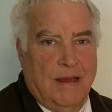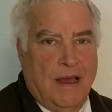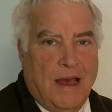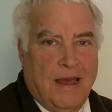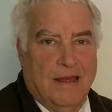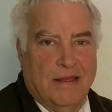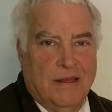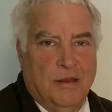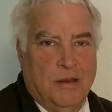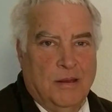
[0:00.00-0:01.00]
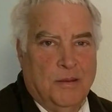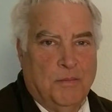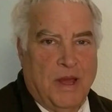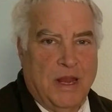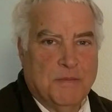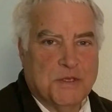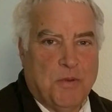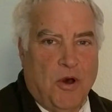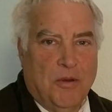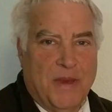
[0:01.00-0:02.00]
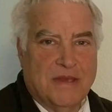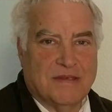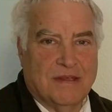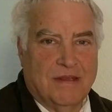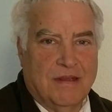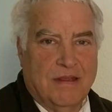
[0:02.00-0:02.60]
Hi, my name is Paul Mason,